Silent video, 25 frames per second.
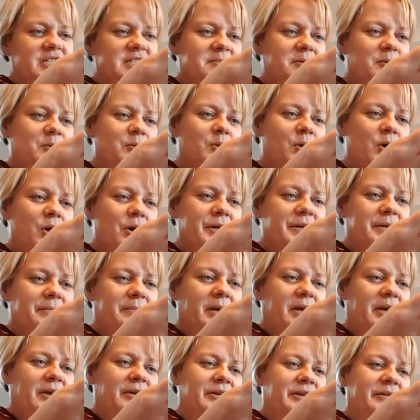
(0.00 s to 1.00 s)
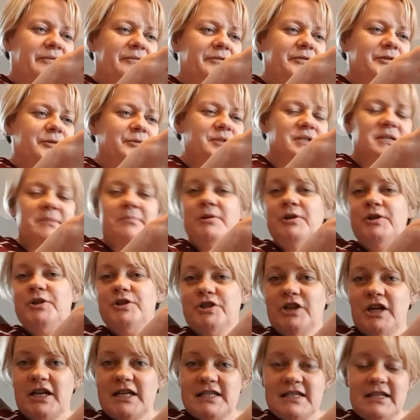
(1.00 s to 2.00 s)
just to be walking about in a floaty blue
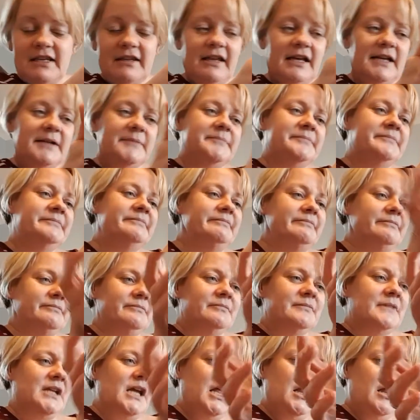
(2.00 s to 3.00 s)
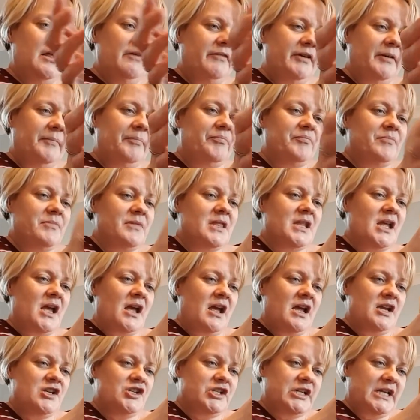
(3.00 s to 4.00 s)
dress like that. I love it.
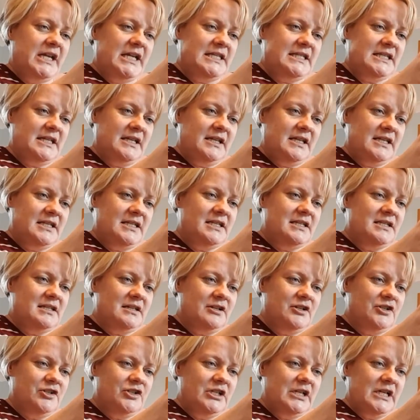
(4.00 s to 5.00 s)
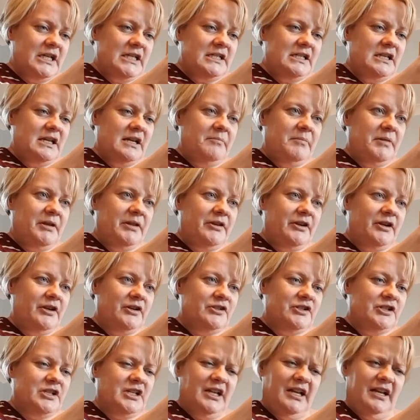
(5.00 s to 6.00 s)
Now, interesting, this is 199 by
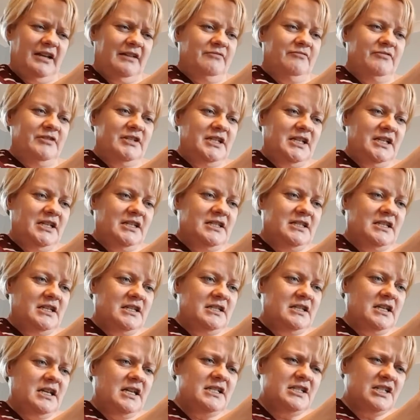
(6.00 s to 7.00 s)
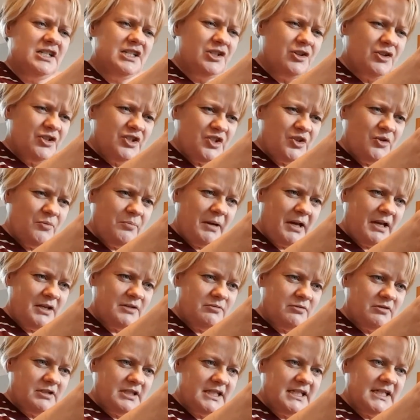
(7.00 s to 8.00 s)
300, again, ridiculous size. It's just not too bad.
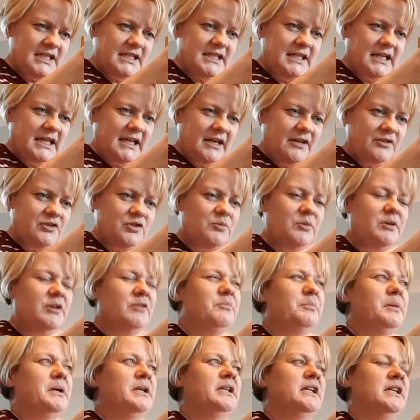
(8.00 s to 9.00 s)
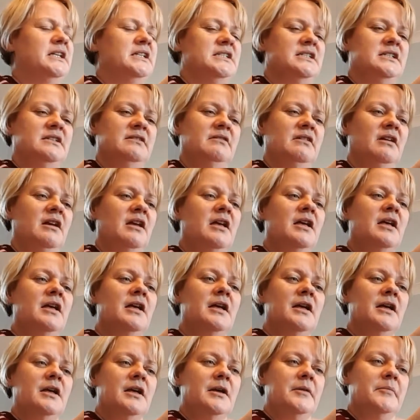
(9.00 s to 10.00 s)
What, 16 count 12 by 19?
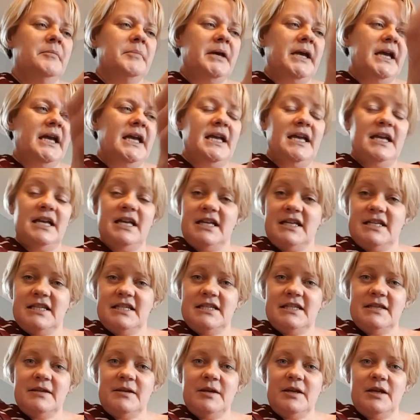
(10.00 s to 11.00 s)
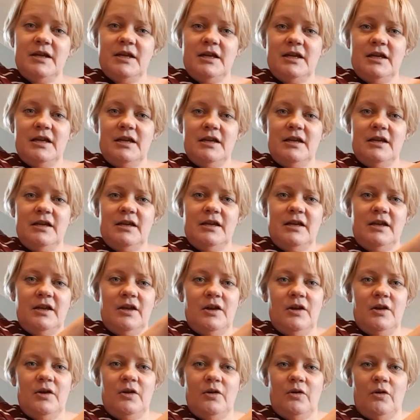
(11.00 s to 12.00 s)
But it is,
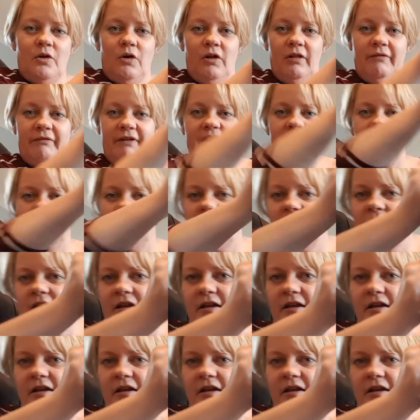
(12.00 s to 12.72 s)
all of it,